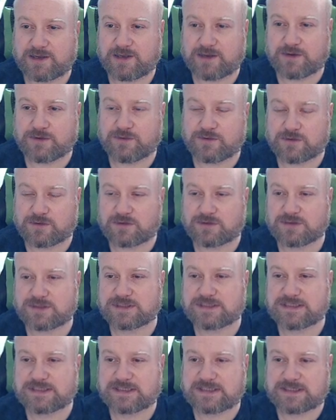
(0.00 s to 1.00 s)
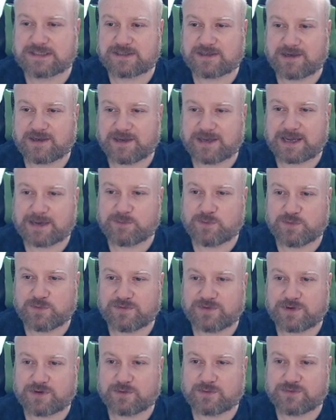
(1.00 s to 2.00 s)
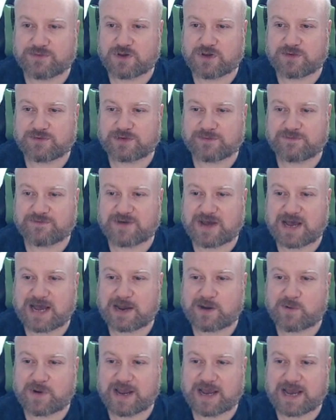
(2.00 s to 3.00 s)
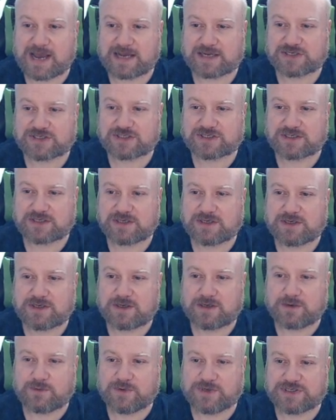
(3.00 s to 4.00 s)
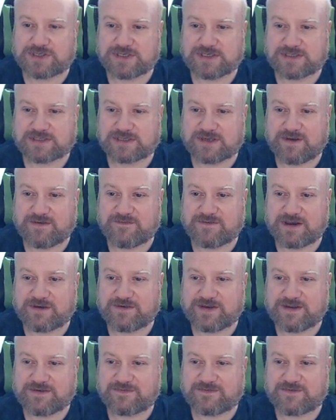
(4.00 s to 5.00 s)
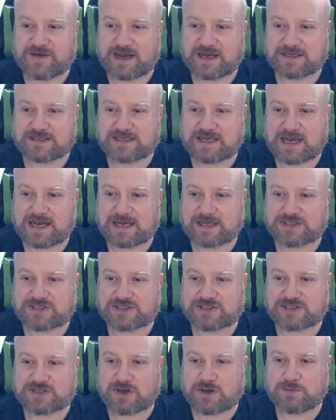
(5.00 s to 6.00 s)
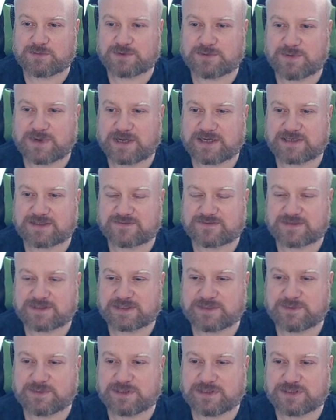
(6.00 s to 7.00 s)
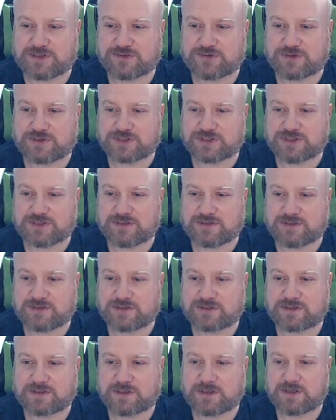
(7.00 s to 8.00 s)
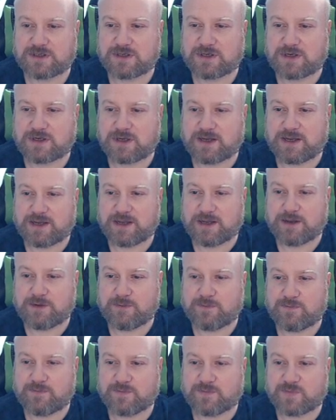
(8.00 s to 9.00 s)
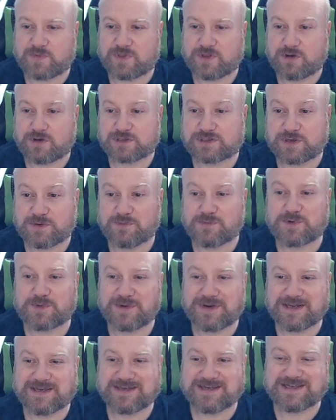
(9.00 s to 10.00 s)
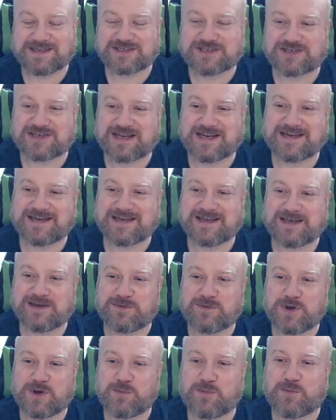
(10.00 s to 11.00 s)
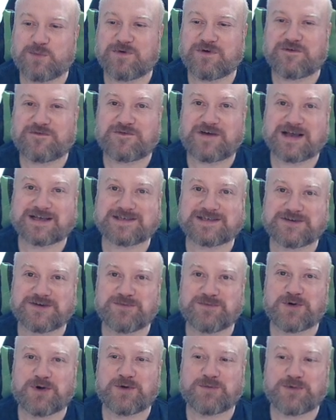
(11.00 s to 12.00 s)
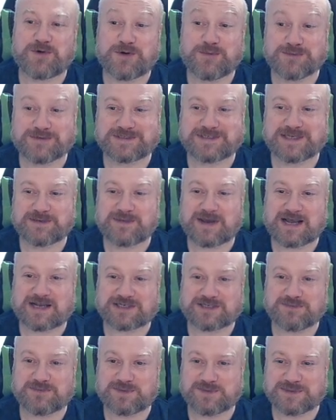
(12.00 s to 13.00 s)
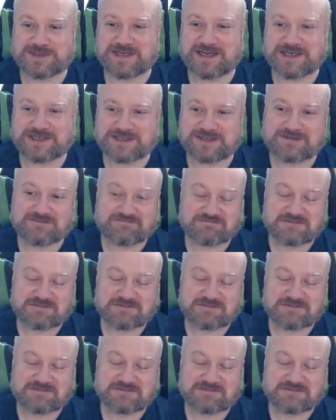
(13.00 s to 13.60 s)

Google, they came up with the concept of a highway hash, which is a very fast hash optimized for SIMD instructions. They also implemented, incidentally, a faster and more portable SipHash implementation.